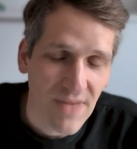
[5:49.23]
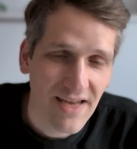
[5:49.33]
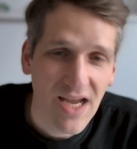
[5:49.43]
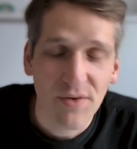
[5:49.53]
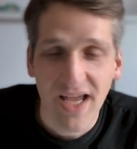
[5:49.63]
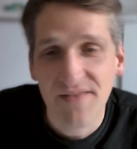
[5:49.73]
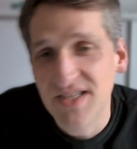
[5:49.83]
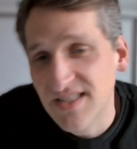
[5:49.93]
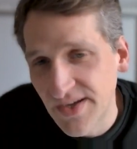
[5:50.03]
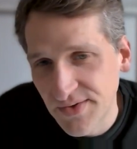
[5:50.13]
And now they have
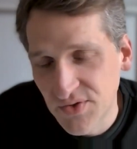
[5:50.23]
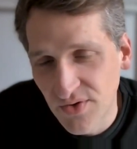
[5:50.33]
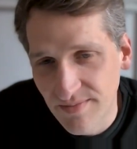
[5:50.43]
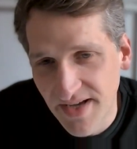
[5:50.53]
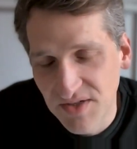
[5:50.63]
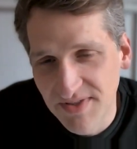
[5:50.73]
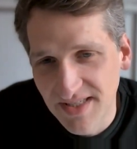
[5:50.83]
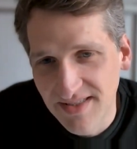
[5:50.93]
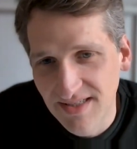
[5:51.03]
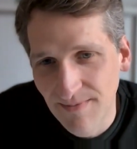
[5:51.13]
this territory management
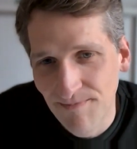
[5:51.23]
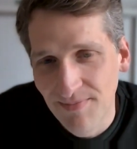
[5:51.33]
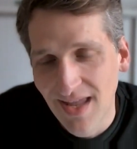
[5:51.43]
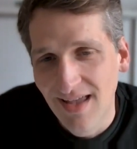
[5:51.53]
system